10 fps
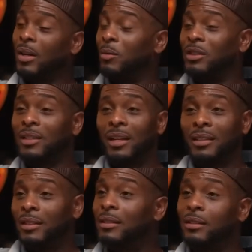it was.
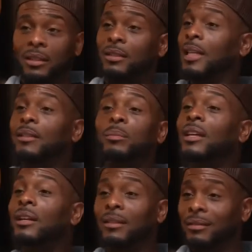This is at the
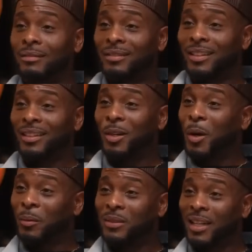beginning. You know
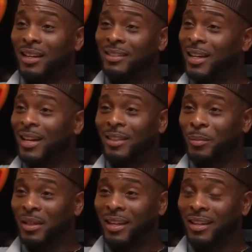what I'm saying? This is right at the
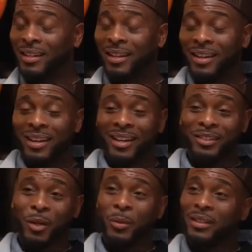beginning. And
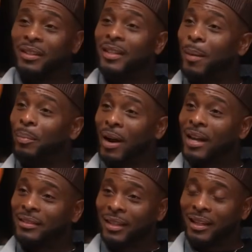so within that
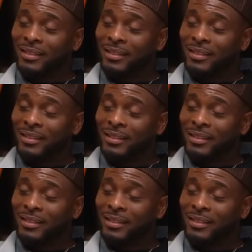process,